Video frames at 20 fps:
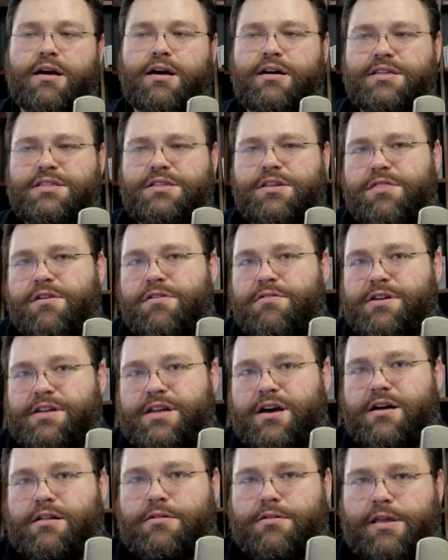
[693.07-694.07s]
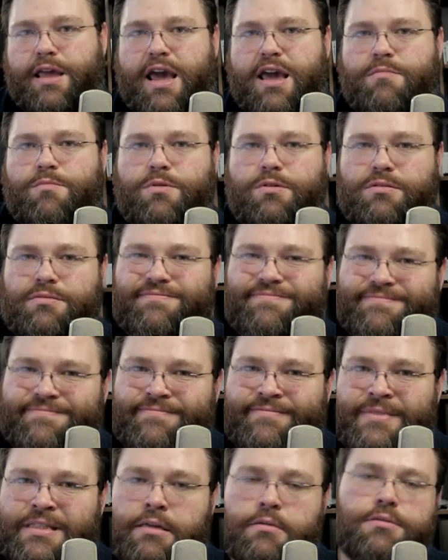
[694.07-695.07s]
Uh, it's a $30 cable
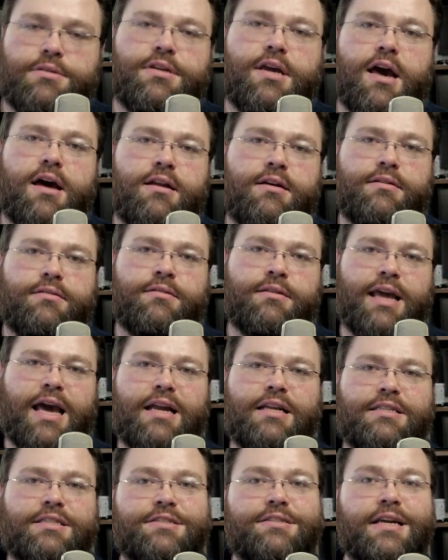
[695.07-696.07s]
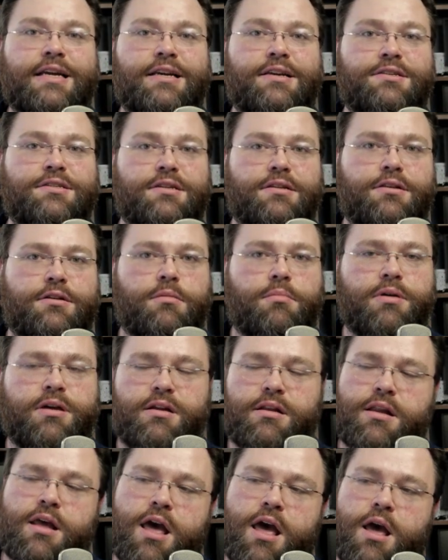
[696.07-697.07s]
which kind of kind of stings a little
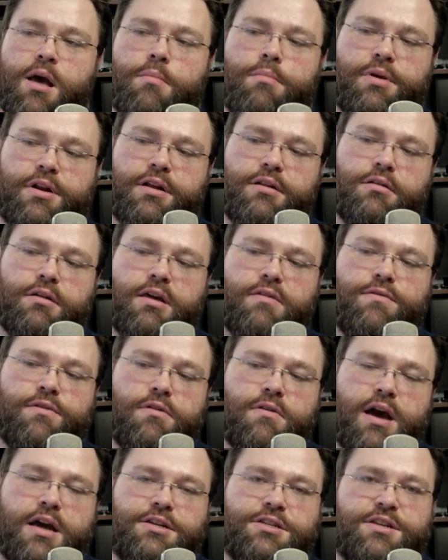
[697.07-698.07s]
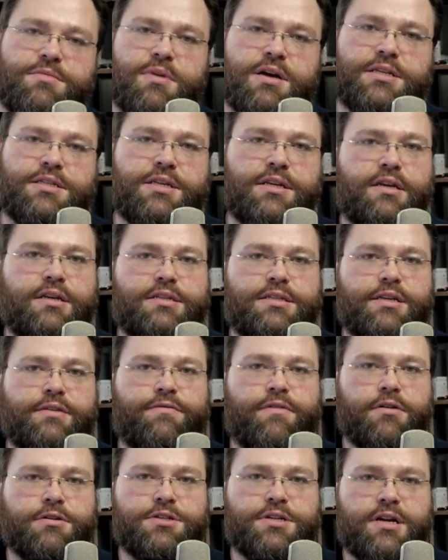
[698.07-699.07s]
bit, but it'll give you HDMI CEC
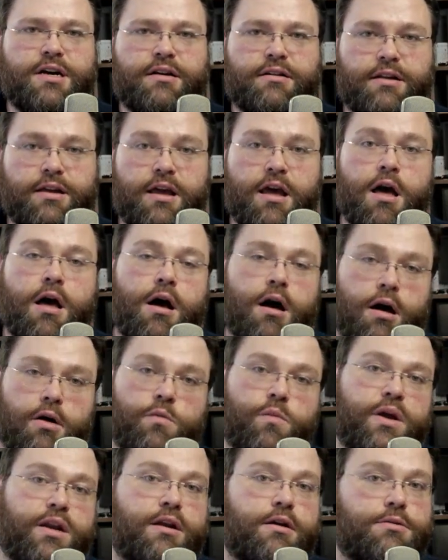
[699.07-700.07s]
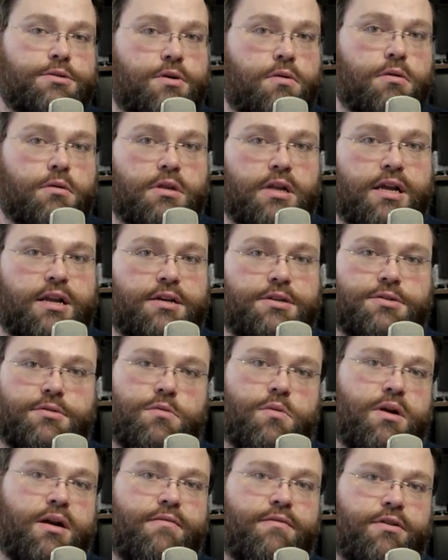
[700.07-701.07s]
functionality on Windows or Linux
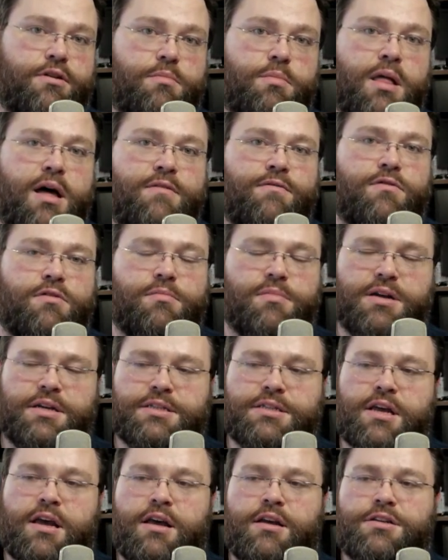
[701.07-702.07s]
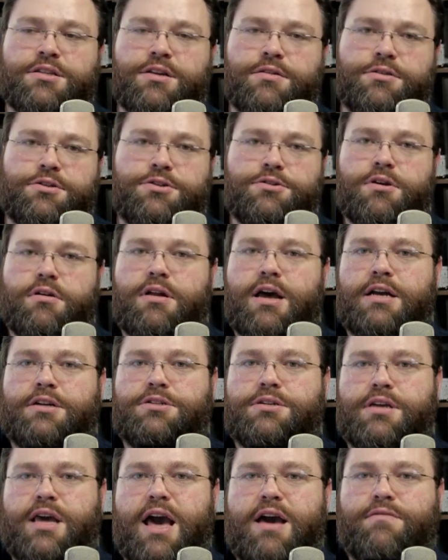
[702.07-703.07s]
or whatever your platform is, so that you don't
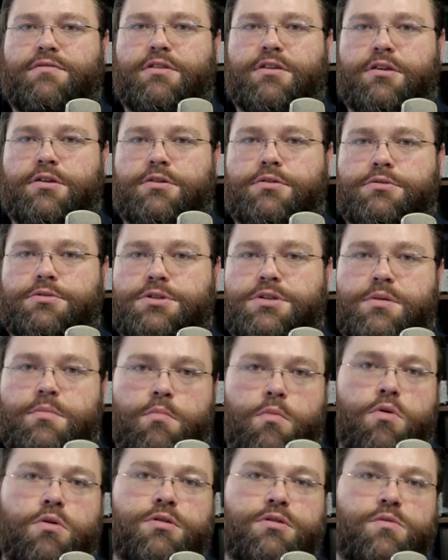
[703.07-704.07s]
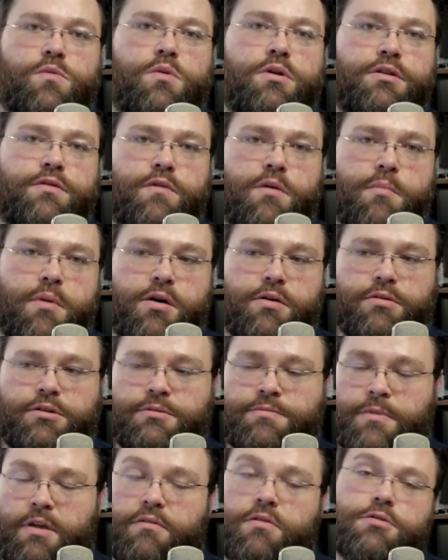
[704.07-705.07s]
actually have to use more than one remote.
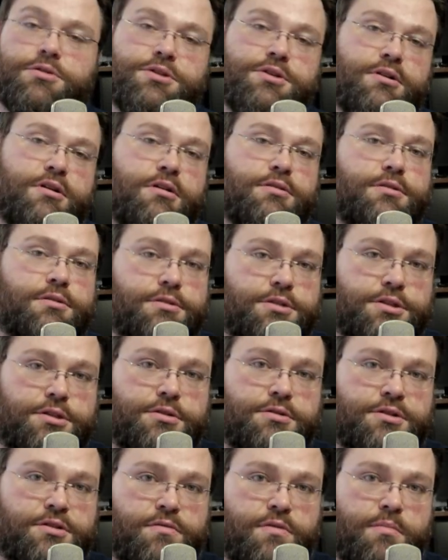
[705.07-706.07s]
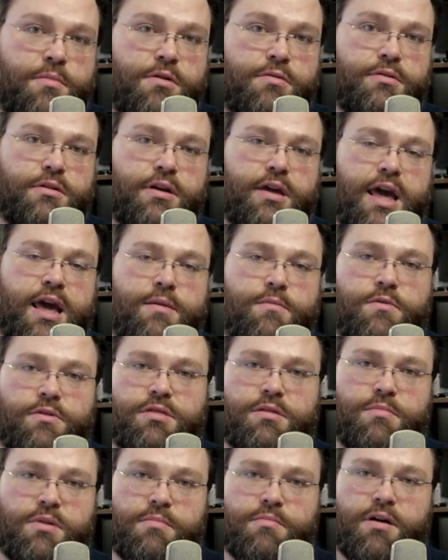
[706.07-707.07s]
Of course, you can also just use the remote that came
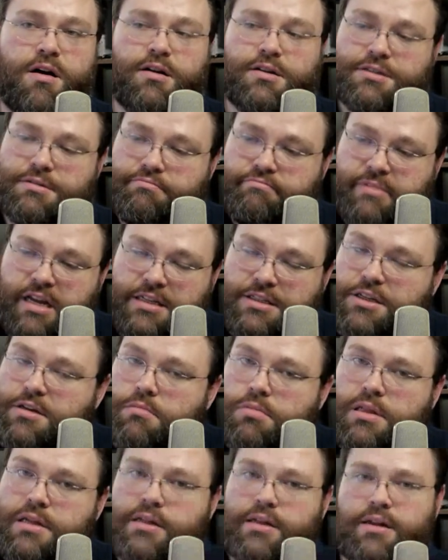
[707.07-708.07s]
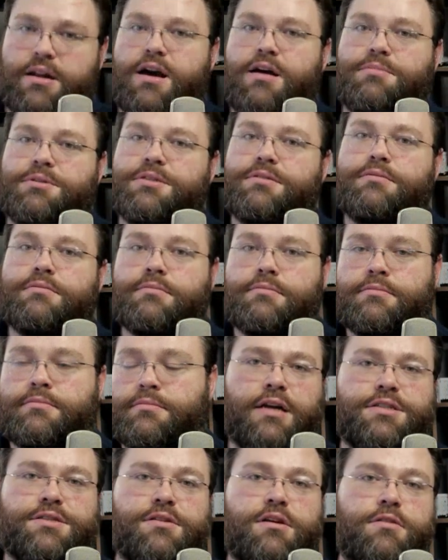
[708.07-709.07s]
with the Beebox. That's completely an option.
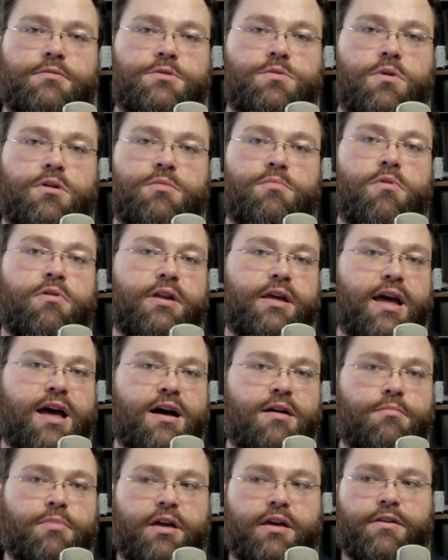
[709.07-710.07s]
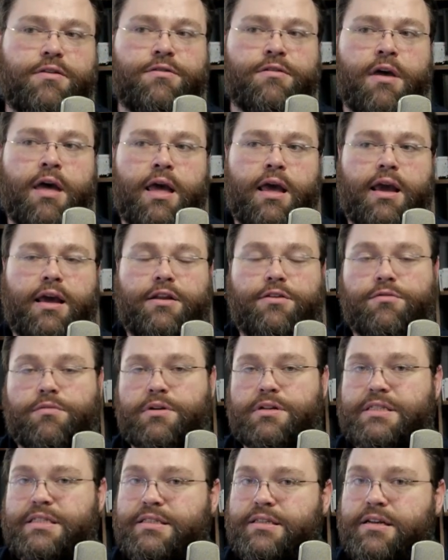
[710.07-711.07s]
I just thought it was worth pointing out because it is
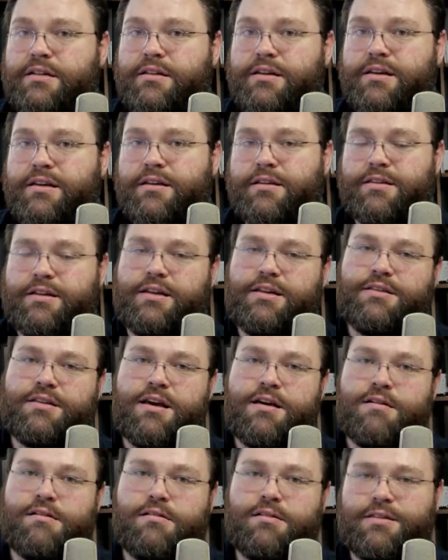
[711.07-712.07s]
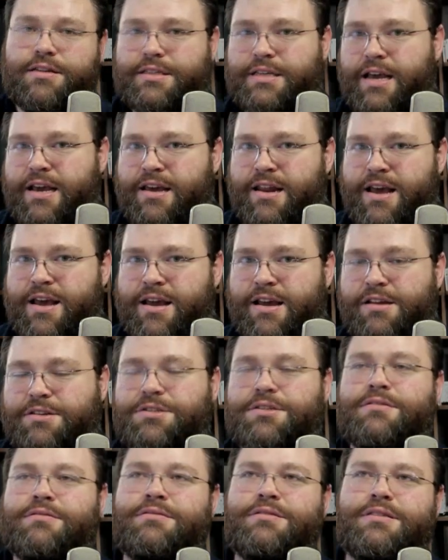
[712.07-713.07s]
really silly that Intel in this day and
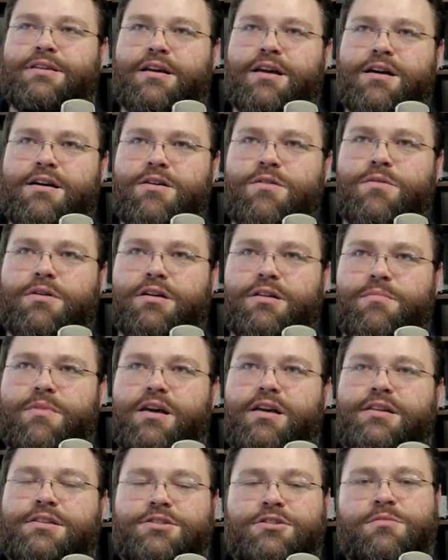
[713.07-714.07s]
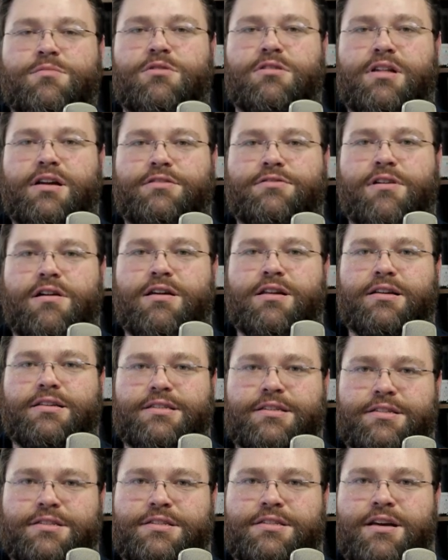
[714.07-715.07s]
age, it's like, oh, we're going to make consumer
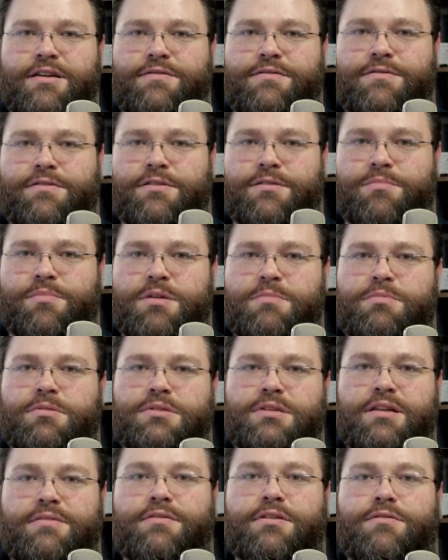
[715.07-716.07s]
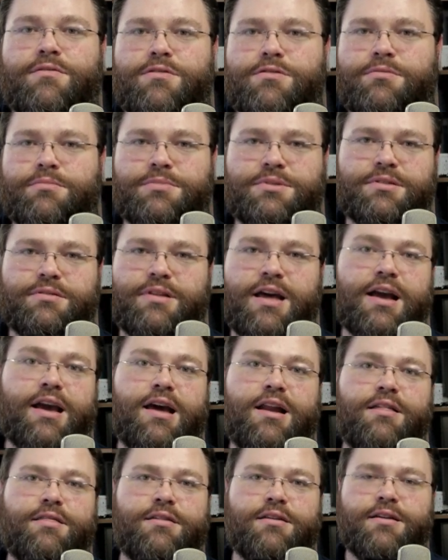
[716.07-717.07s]
electronics and stuff for people's living rooms and that
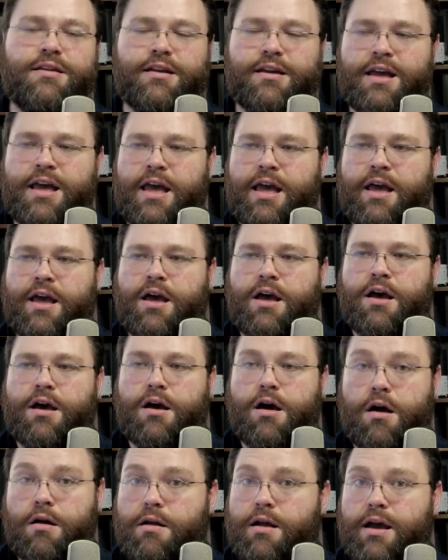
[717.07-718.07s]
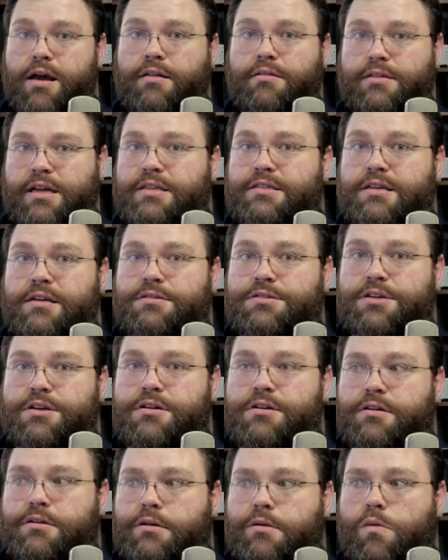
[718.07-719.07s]
kind of thing all right, that sounds
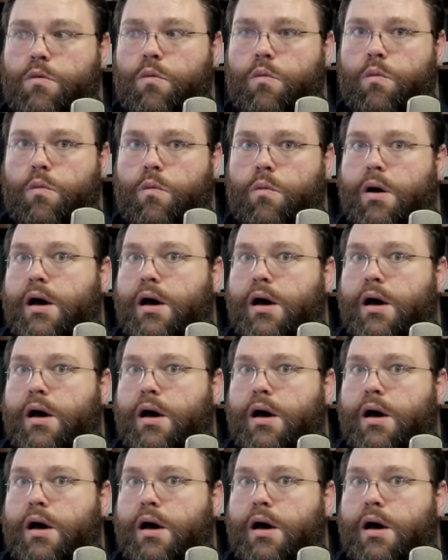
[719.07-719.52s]
good.